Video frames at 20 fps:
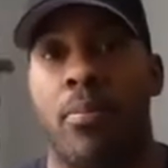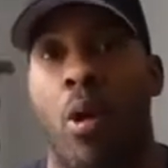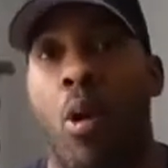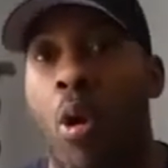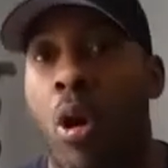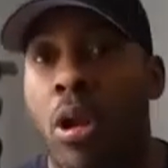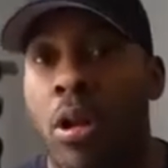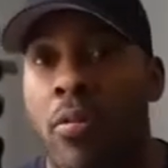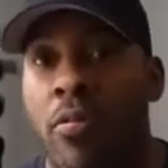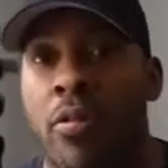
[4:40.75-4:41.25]

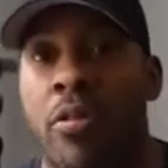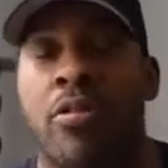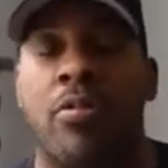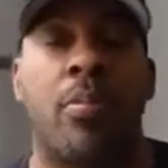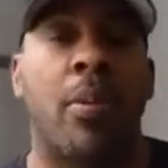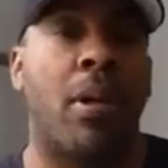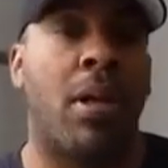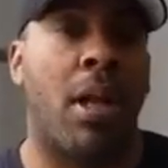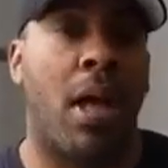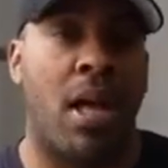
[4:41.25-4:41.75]
all of us,
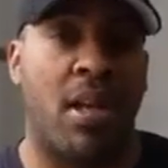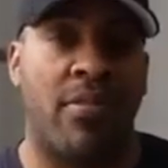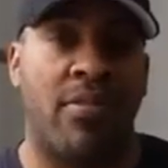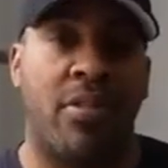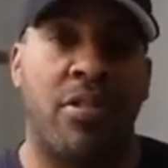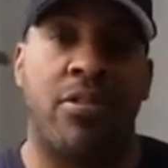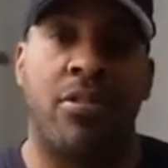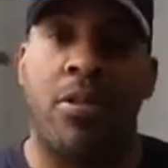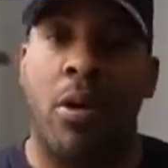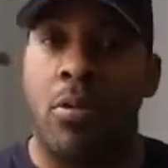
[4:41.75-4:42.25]
but a lot
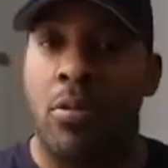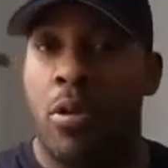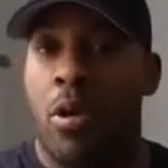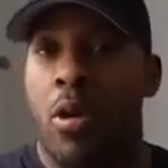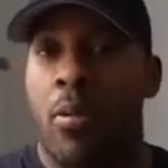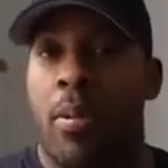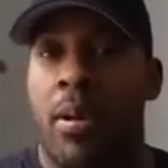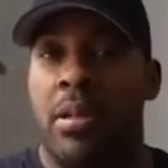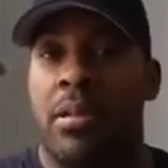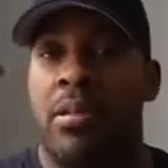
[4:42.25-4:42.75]
of us don't
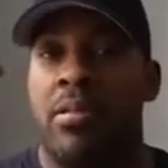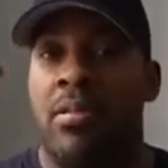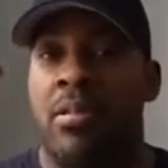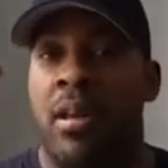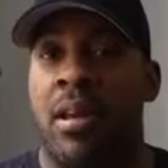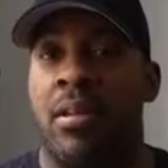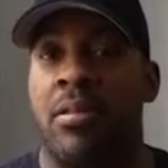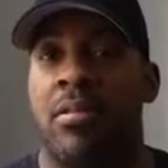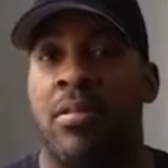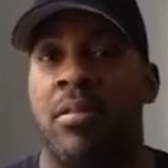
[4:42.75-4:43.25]
know about these
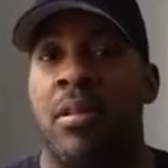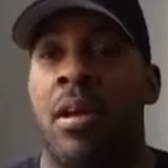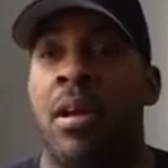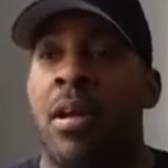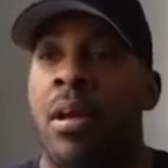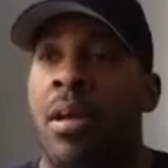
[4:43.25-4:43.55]
cases.